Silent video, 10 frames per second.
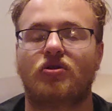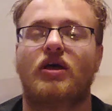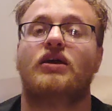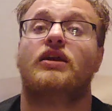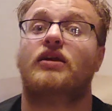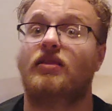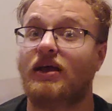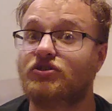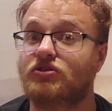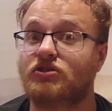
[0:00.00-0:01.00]
sort of like an
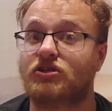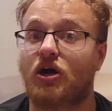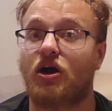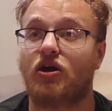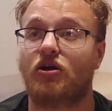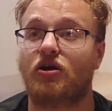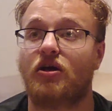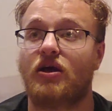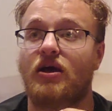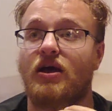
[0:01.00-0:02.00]
electric guitar
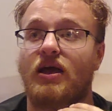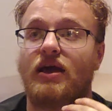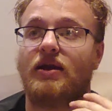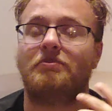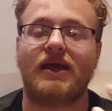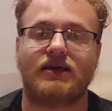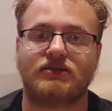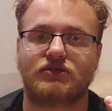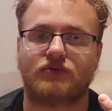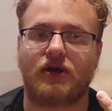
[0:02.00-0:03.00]
and a
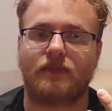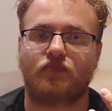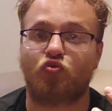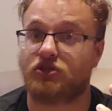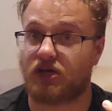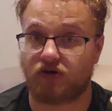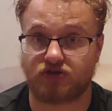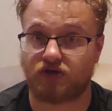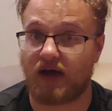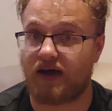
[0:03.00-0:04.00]
bass, right? Which I
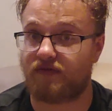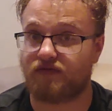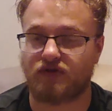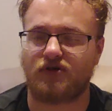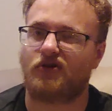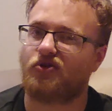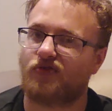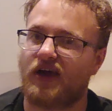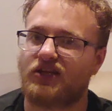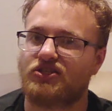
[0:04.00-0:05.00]
also have, a
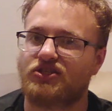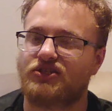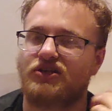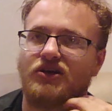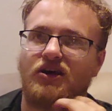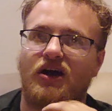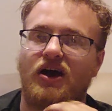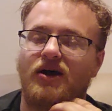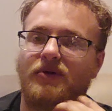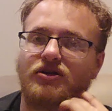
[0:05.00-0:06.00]
Gretsch.
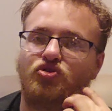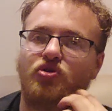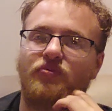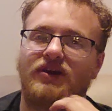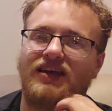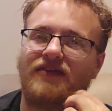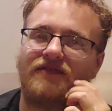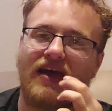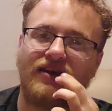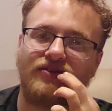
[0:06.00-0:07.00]
But I sort of want to get a
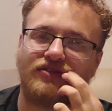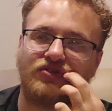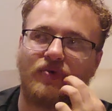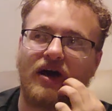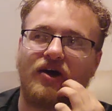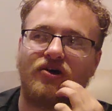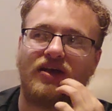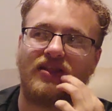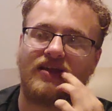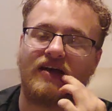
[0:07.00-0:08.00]
Fender as well,
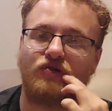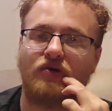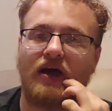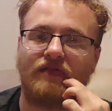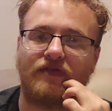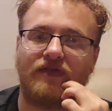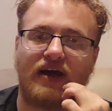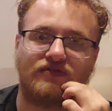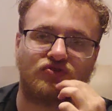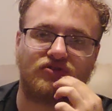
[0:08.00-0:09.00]
and then I do have the
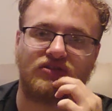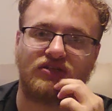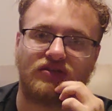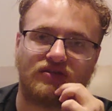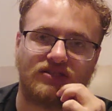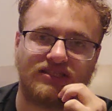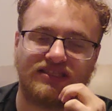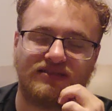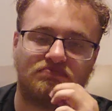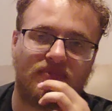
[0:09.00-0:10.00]
5-string
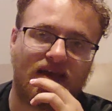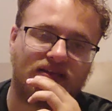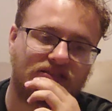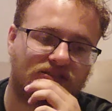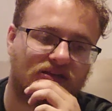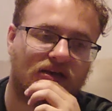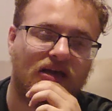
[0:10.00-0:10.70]
Dean bass.